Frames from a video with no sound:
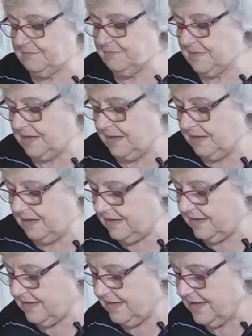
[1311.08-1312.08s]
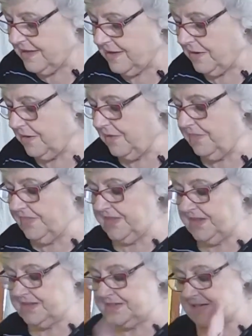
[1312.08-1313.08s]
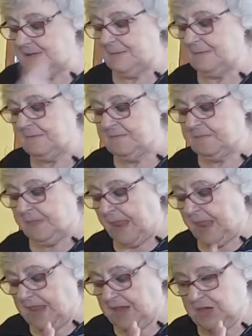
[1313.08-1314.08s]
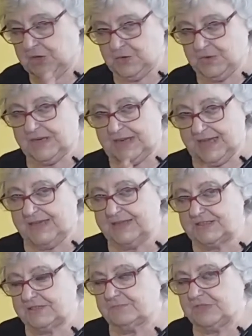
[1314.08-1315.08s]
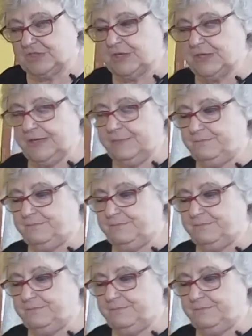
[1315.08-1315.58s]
on this. You can add some chilli,